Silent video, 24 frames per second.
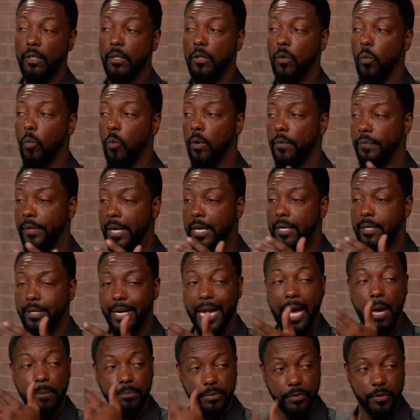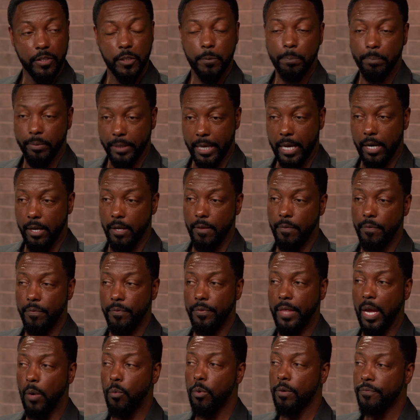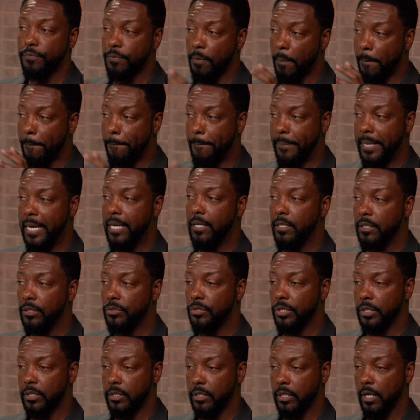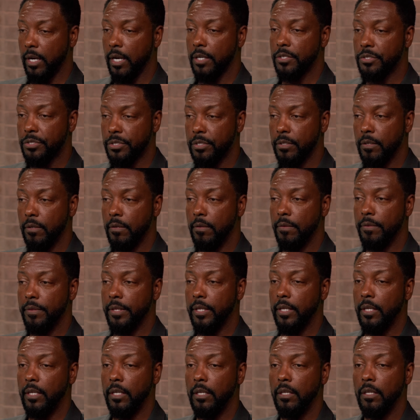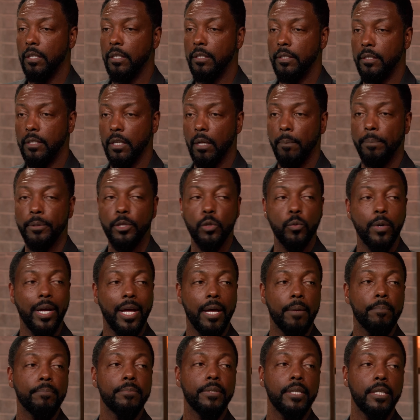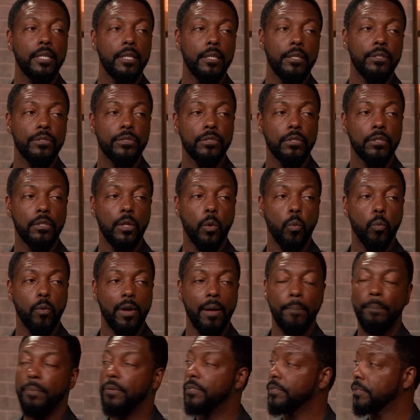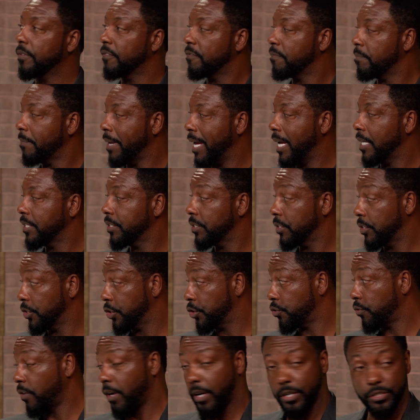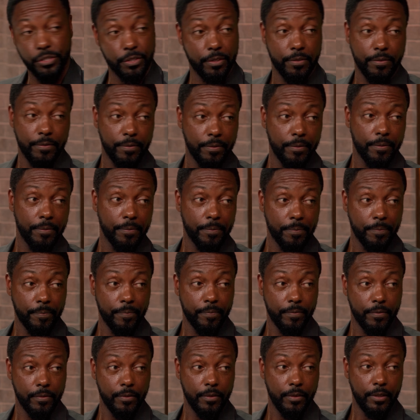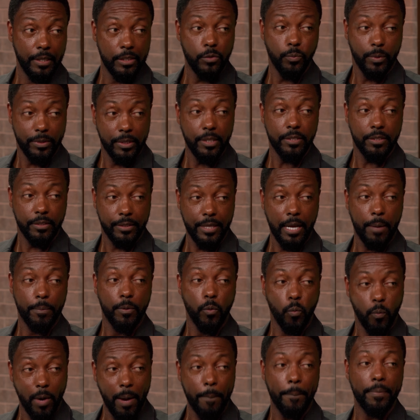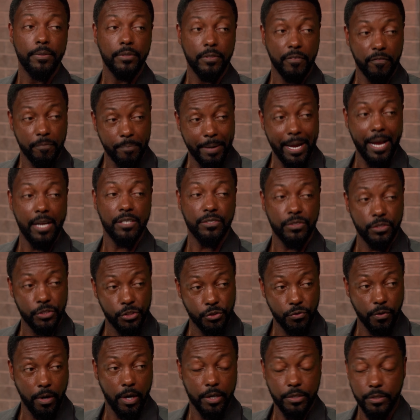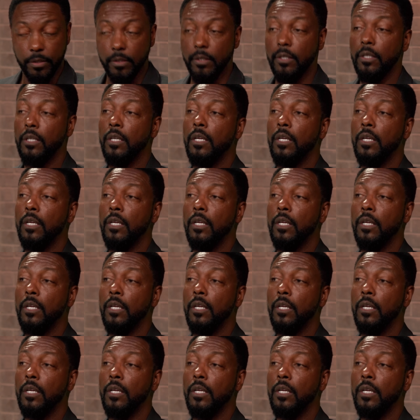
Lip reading: when they came to this planet, they were forbidden to touch the wmds, the weapons of mass destruction. This was his tablet, weapons of mass destruction.